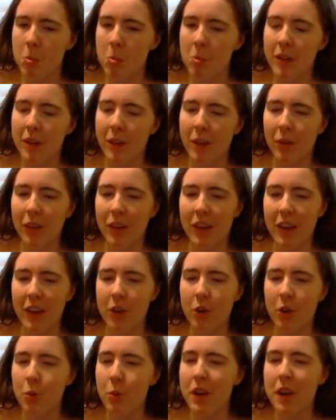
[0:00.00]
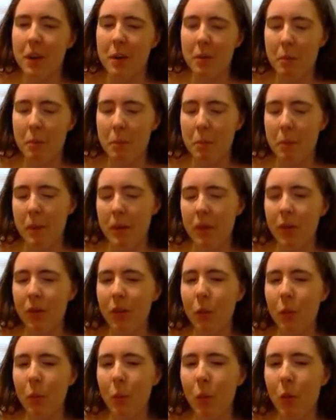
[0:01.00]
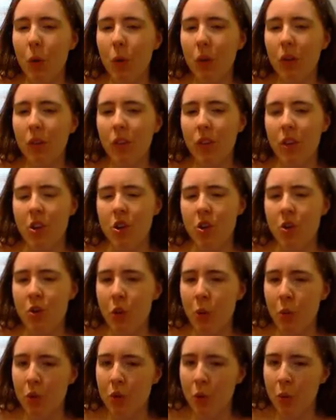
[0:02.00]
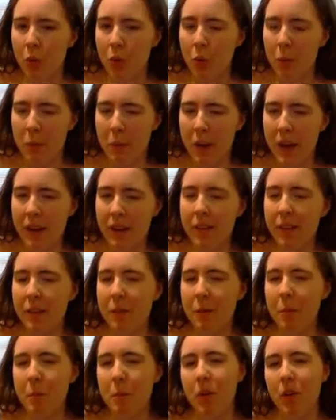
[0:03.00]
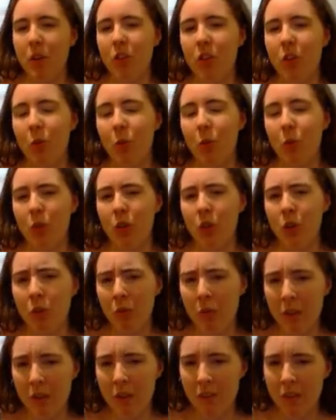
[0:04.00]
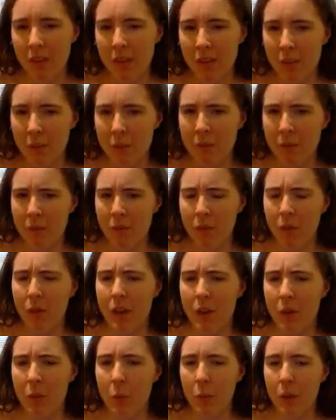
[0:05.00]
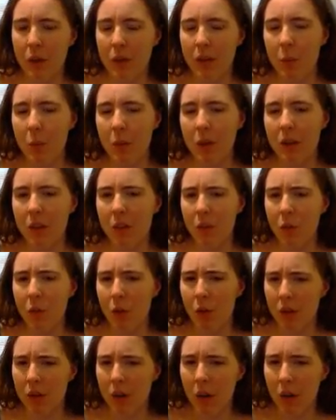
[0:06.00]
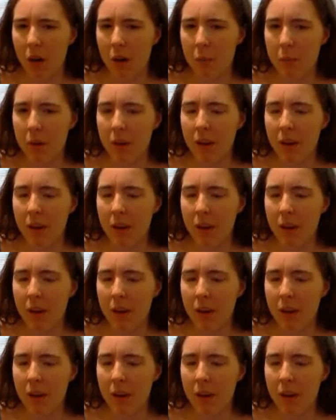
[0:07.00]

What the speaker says: so it's like you didn't build the walls and you don't know who made them, but you've lived in them for like a really, really long time.